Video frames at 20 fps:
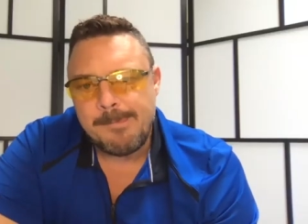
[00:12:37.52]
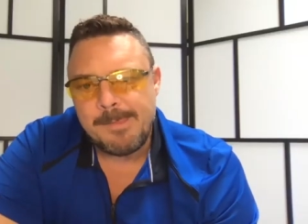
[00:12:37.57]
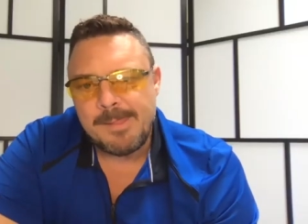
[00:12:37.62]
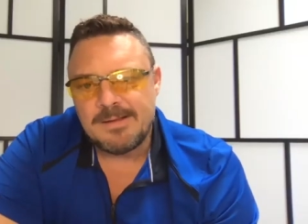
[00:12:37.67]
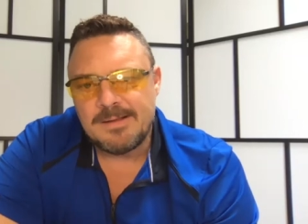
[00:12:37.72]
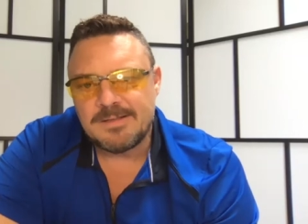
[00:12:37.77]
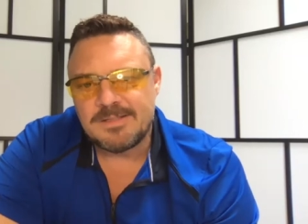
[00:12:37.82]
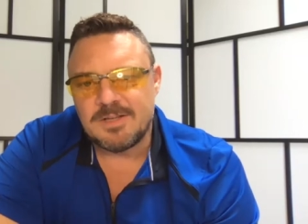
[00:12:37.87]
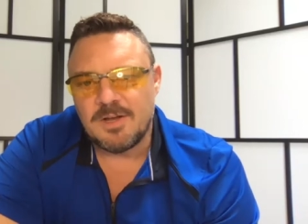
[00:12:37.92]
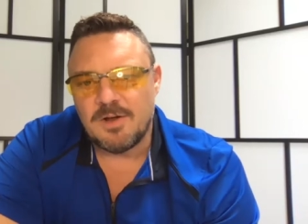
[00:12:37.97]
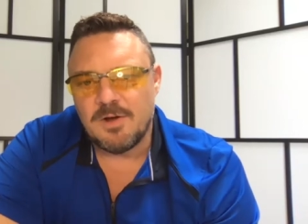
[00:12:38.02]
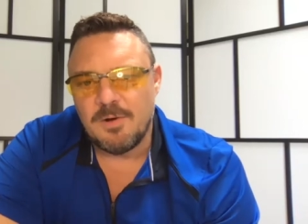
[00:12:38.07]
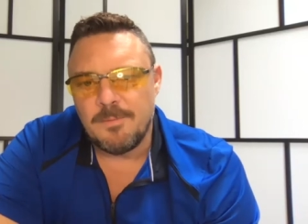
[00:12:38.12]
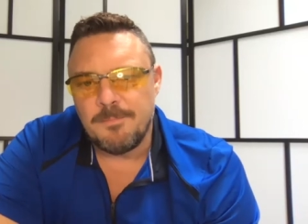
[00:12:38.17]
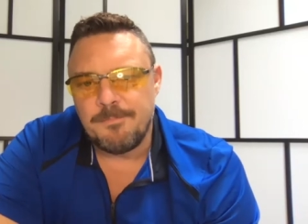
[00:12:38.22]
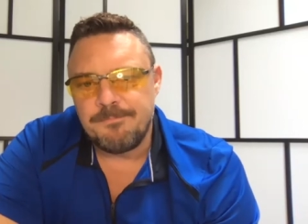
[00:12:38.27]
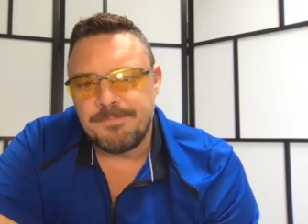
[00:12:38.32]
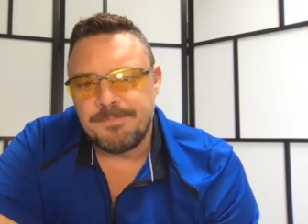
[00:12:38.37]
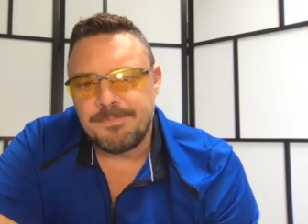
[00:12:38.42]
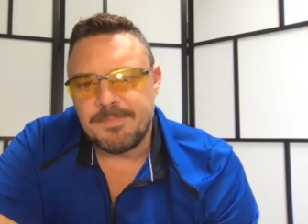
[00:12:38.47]

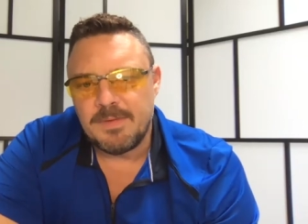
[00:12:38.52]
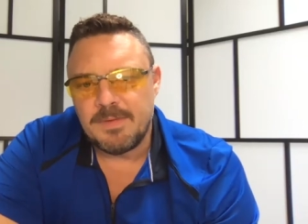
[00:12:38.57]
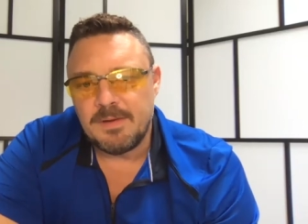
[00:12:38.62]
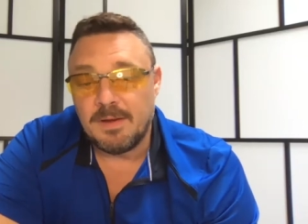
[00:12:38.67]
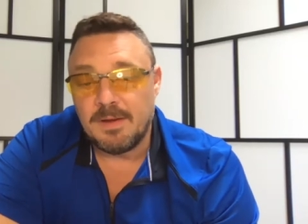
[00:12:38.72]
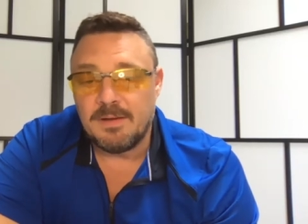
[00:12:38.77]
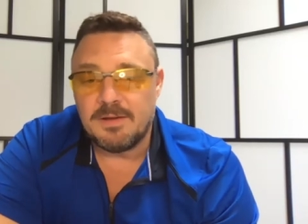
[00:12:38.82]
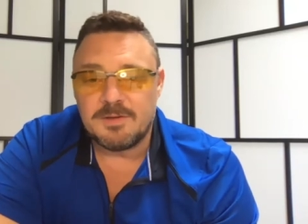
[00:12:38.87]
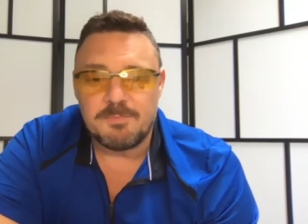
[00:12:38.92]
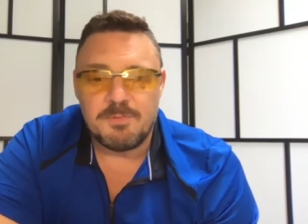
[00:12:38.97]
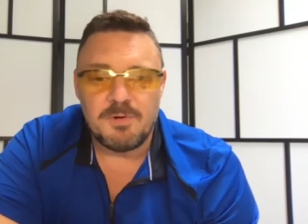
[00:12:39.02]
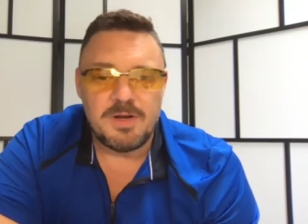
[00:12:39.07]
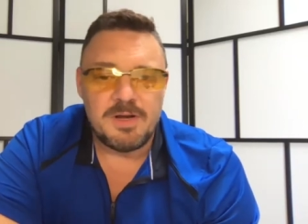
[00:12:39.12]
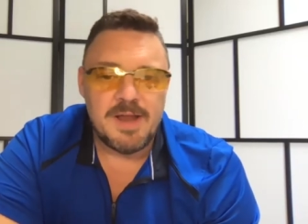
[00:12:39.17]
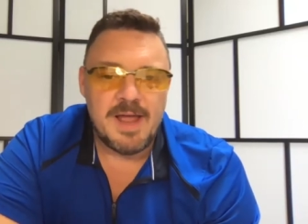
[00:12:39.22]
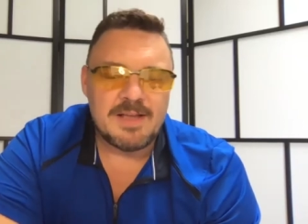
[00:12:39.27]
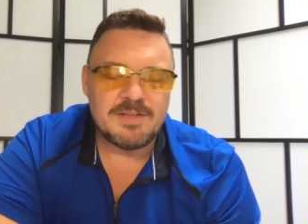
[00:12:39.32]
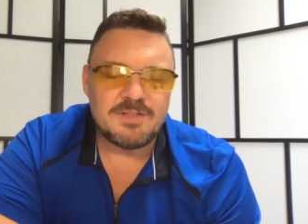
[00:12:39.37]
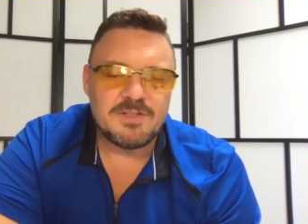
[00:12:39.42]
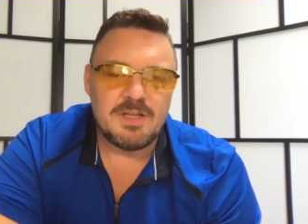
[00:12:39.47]
So yeah, that's pretty
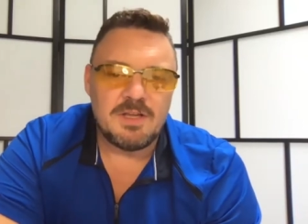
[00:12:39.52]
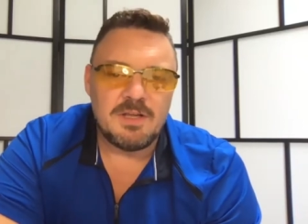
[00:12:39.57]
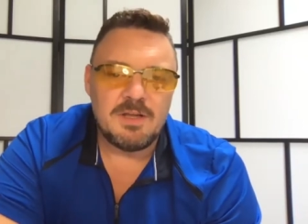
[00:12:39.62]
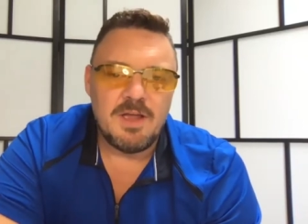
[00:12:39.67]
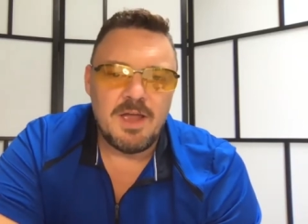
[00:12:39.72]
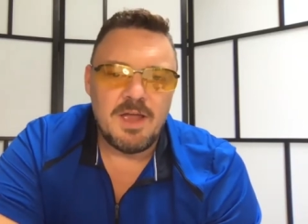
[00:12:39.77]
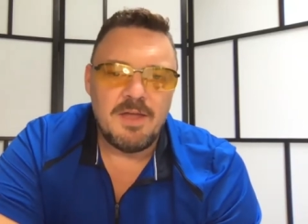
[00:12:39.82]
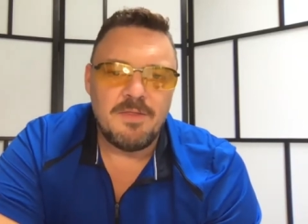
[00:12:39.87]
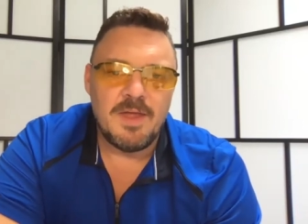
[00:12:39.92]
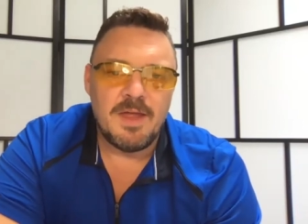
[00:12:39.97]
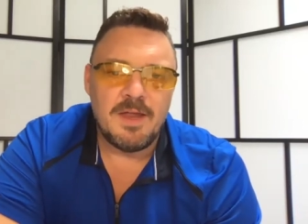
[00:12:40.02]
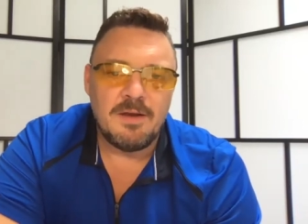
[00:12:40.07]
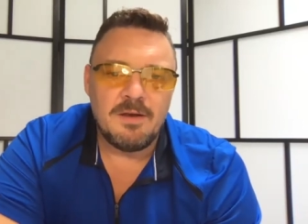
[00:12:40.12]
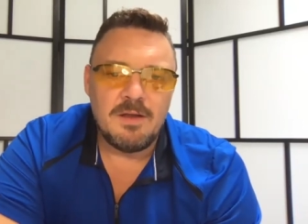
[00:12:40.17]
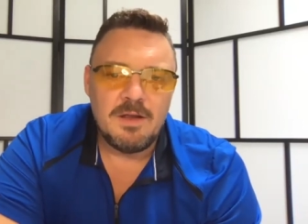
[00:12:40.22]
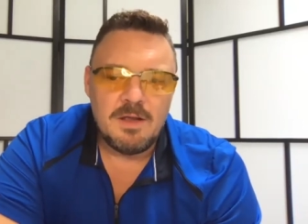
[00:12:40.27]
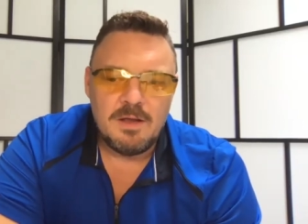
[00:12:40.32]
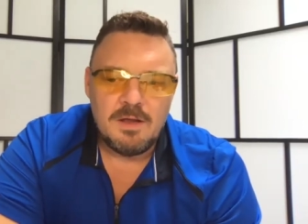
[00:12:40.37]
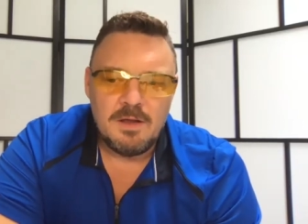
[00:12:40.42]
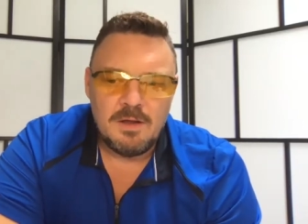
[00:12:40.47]
nasty. And then,